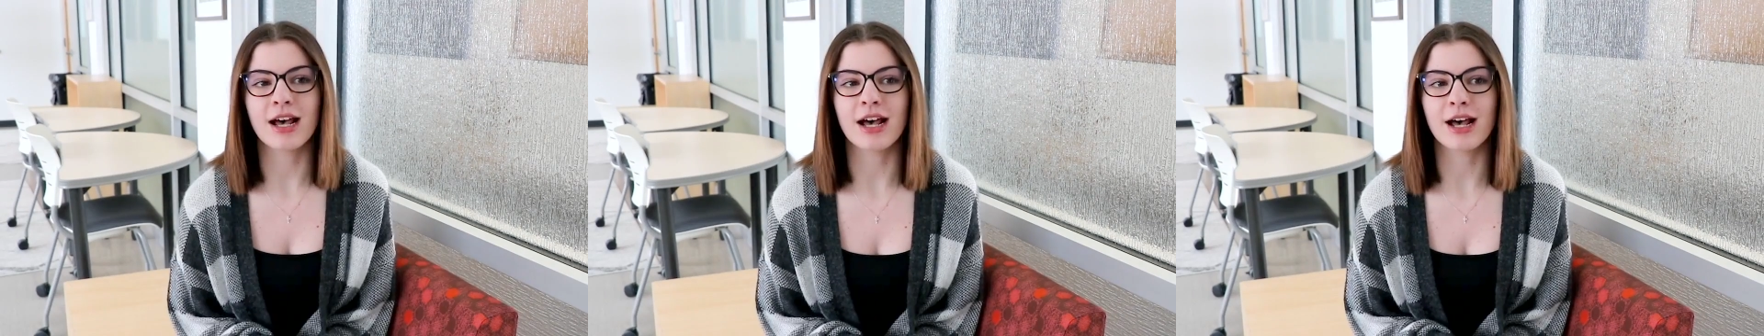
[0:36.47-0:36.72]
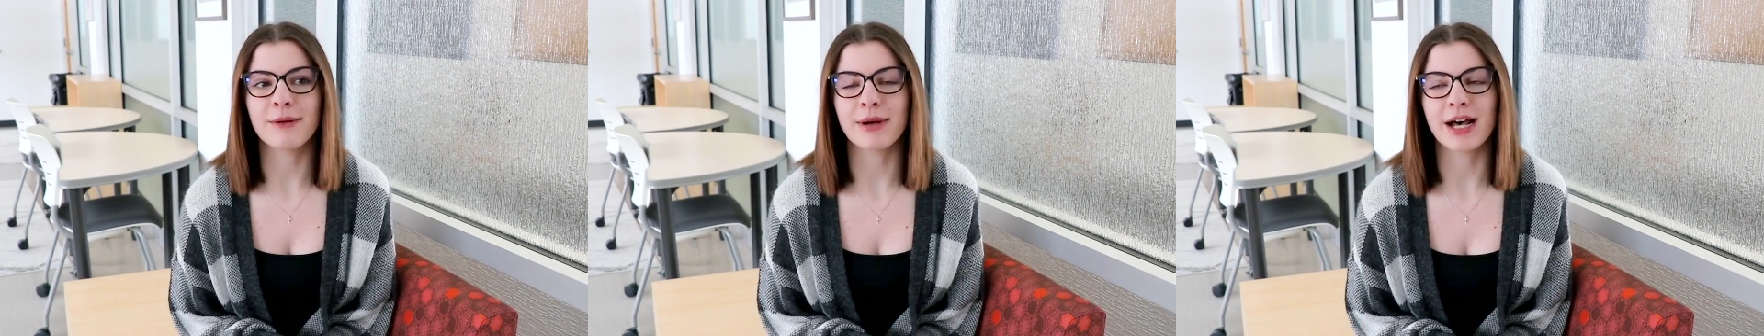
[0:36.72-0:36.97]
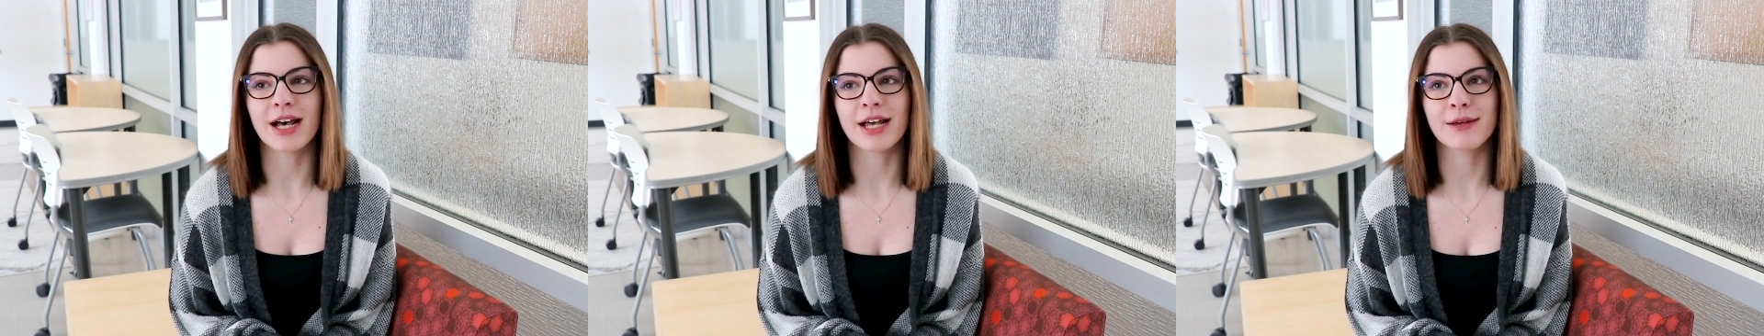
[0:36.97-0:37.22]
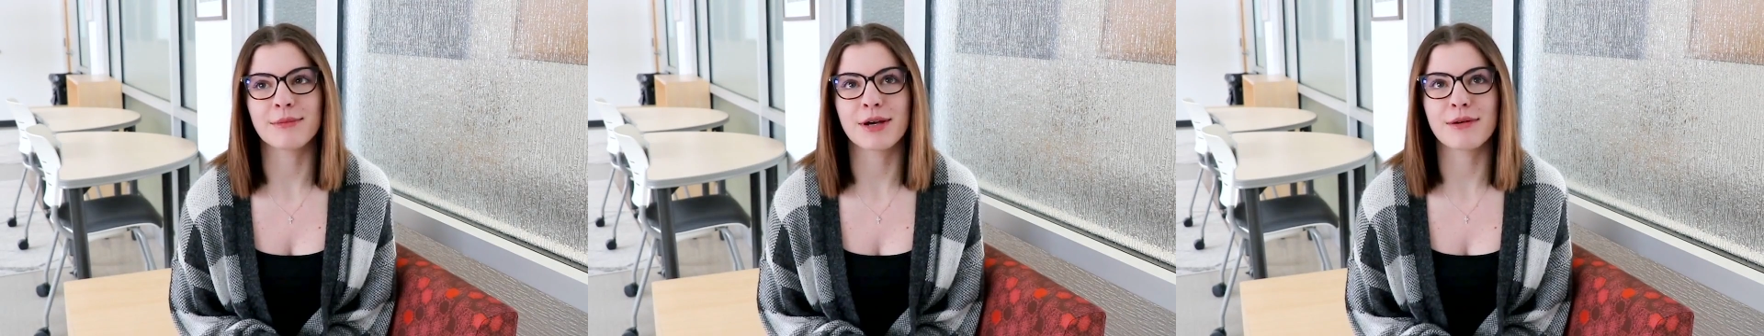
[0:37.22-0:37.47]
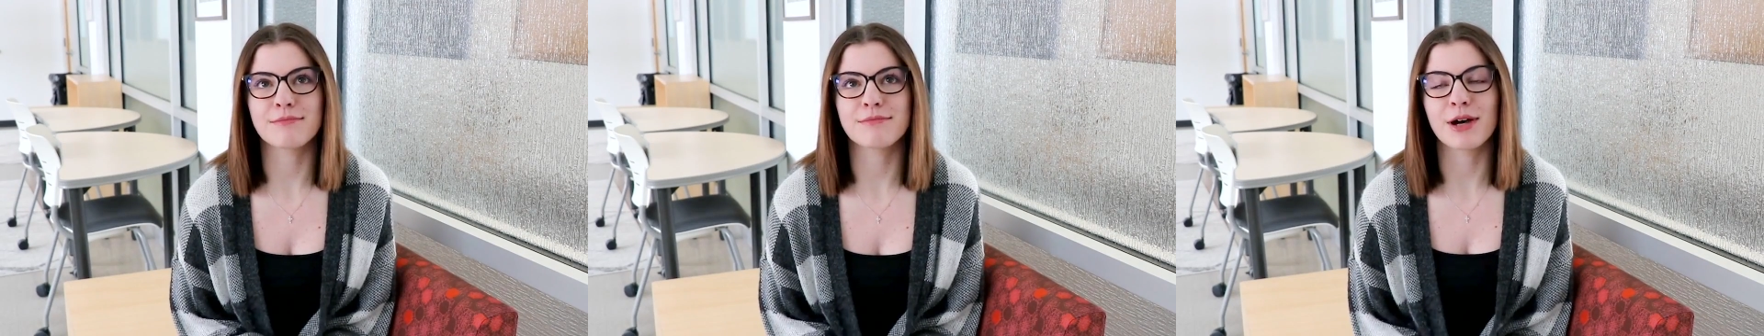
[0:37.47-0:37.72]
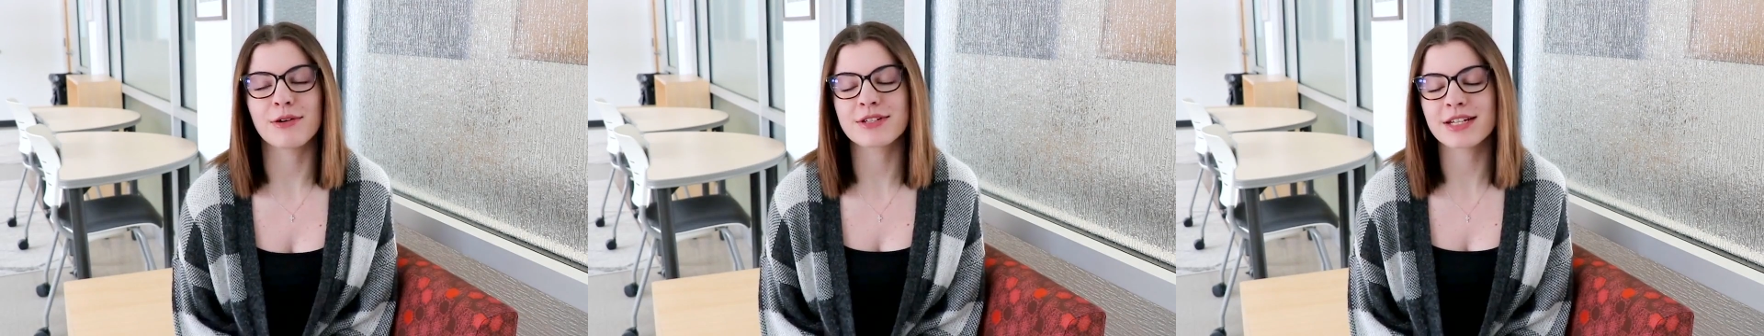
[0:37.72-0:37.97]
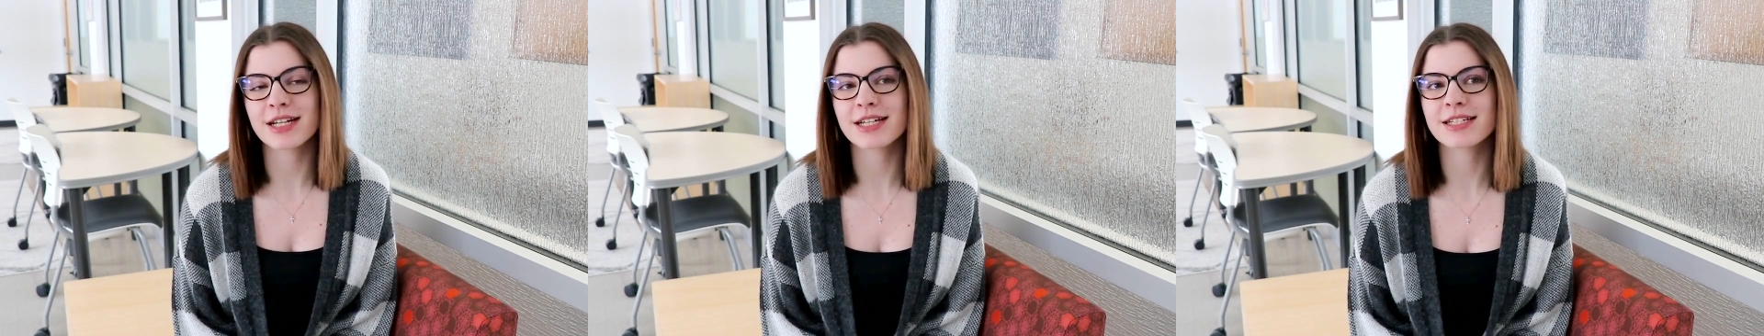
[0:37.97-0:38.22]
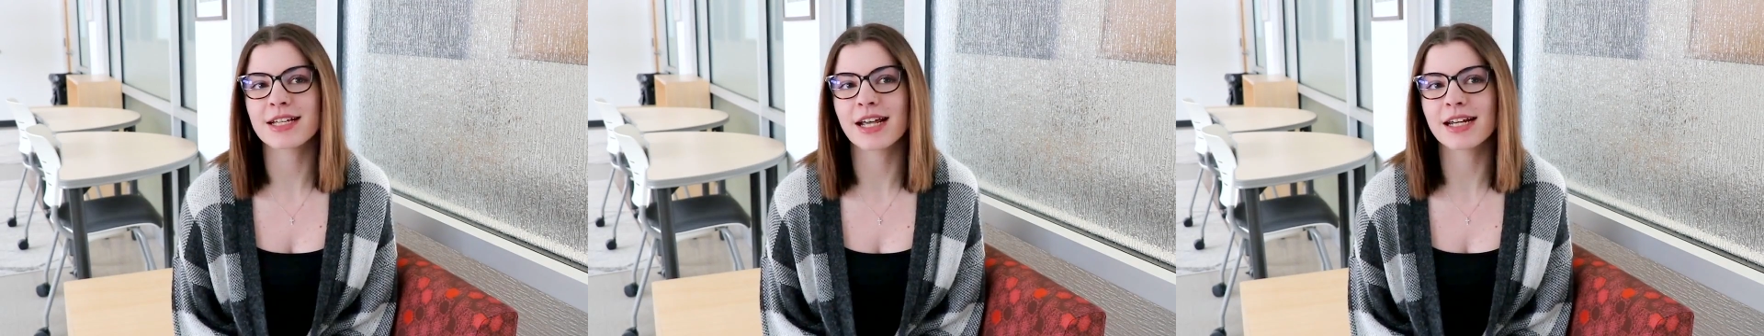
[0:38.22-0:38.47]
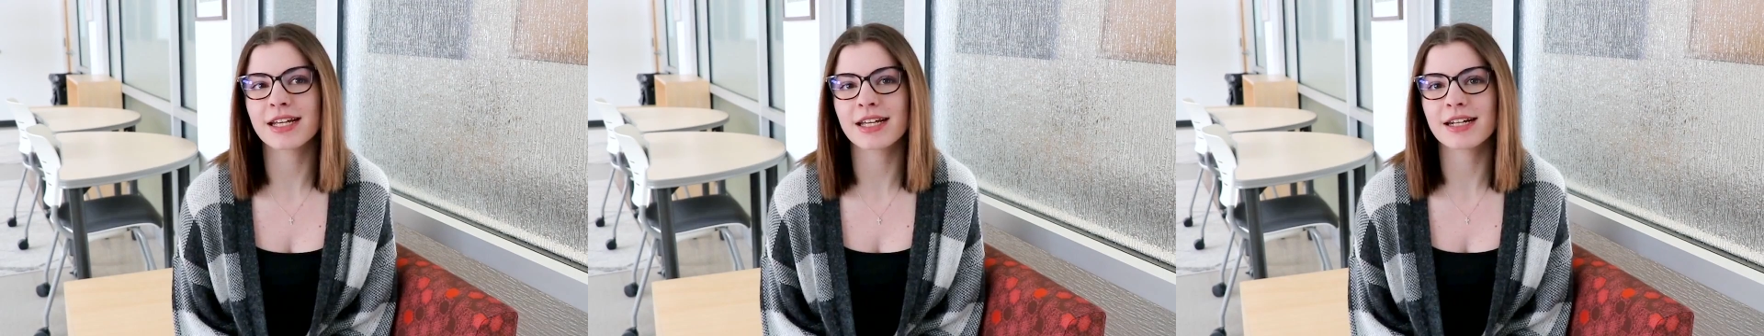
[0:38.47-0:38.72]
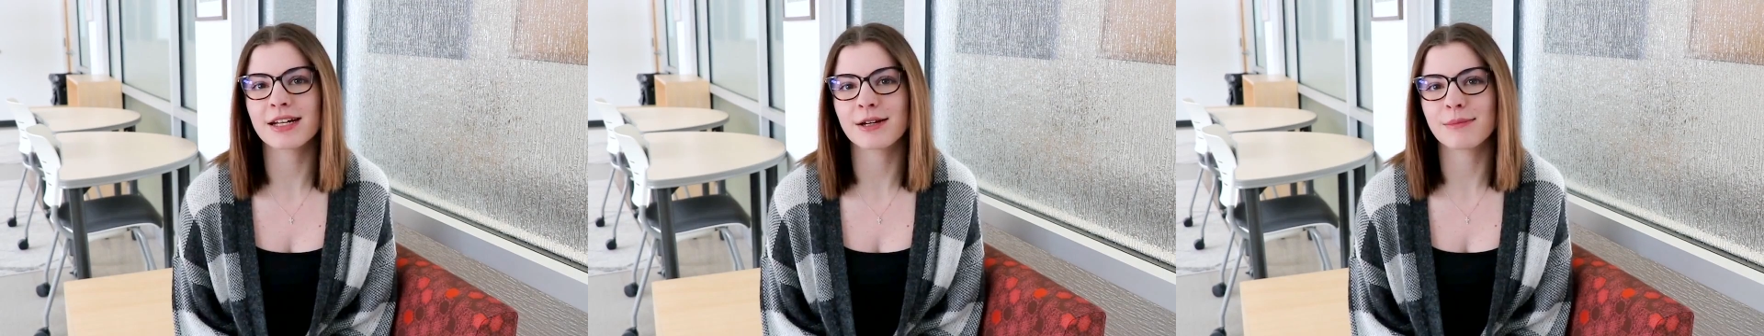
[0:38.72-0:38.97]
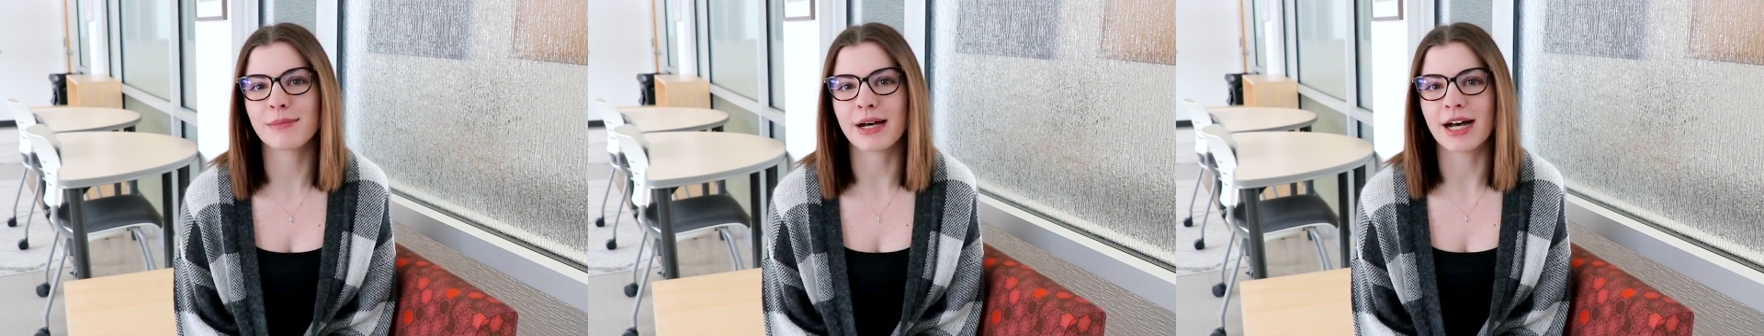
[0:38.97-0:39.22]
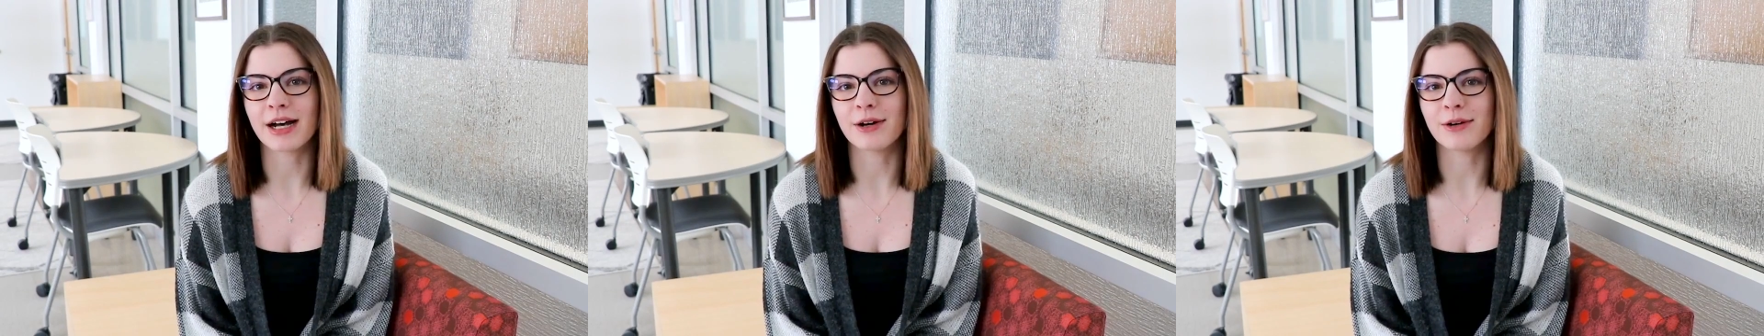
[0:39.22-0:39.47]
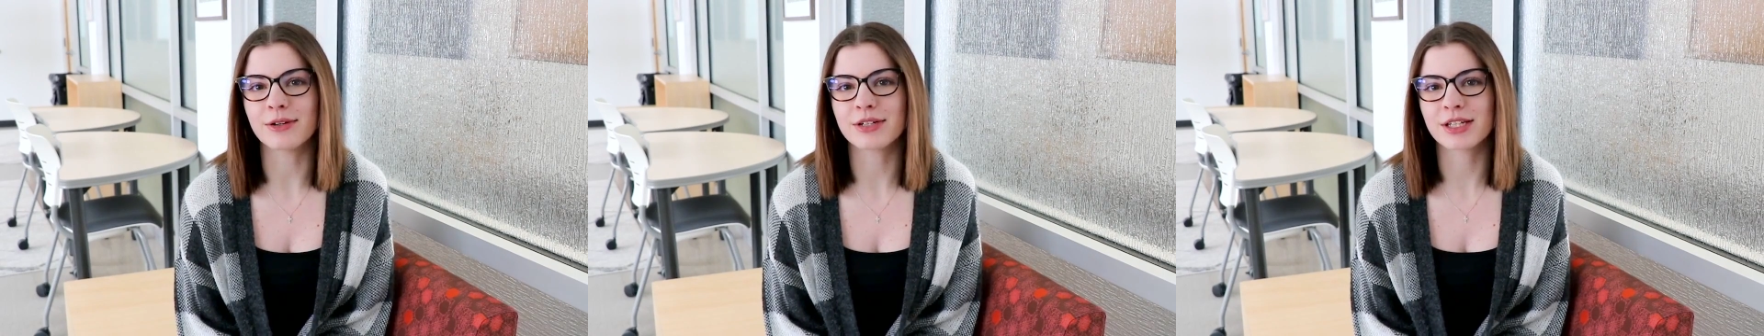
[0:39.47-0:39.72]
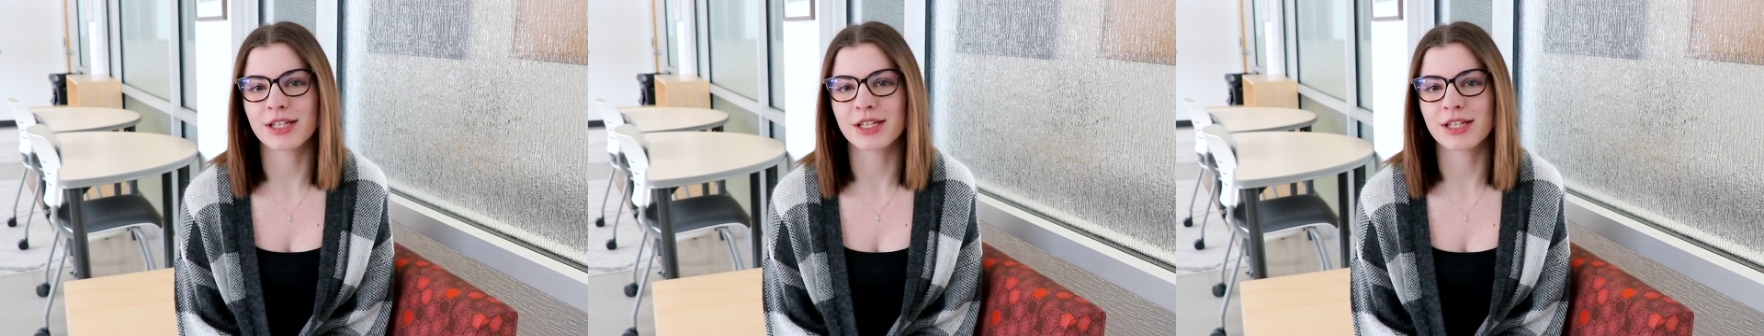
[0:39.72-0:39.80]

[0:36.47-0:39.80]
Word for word: Um, I'm most excited about